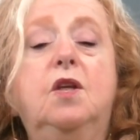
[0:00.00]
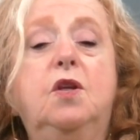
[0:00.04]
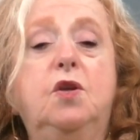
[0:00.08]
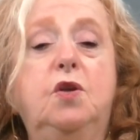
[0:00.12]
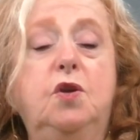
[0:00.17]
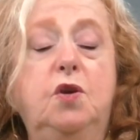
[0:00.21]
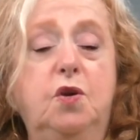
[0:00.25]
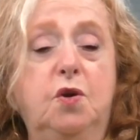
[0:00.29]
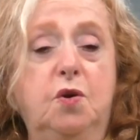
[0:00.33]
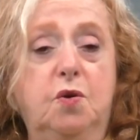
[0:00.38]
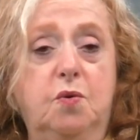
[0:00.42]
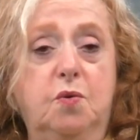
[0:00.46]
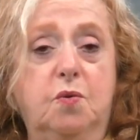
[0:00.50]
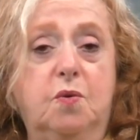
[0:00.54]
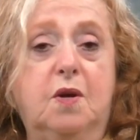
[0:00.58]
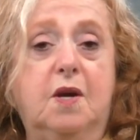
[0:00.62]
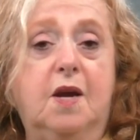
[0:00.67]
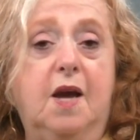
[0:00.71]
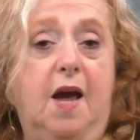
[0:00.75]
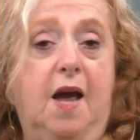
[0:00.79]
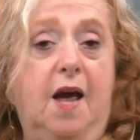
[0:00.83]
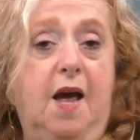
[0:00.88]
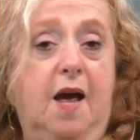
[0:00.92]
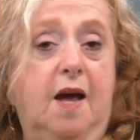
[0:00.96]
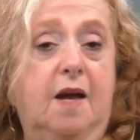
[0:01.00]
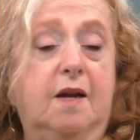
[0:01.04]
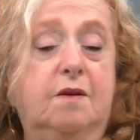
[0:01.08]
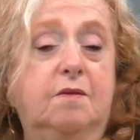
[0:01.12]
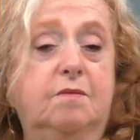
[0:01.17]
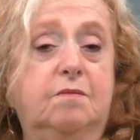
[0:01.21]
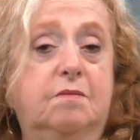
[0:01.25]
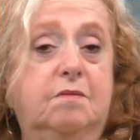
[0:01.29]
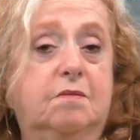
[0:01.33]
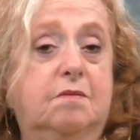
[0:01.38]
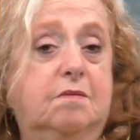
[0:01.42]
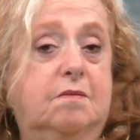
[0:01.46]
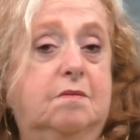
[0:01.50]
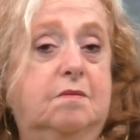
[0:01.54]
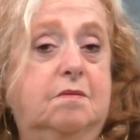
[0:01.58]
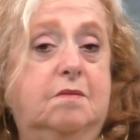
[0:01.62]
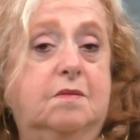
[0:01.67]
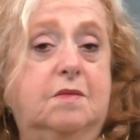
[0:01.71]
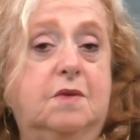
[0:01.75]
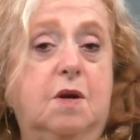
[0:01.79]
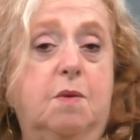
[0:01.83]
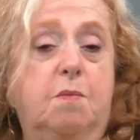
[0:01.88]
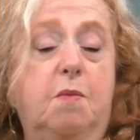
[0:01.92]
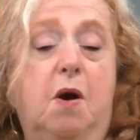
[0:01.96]
You can
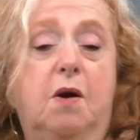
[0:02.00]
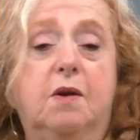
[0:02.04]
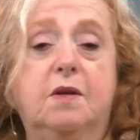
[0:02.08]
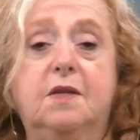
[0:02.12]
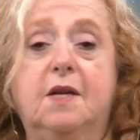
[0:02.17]
come on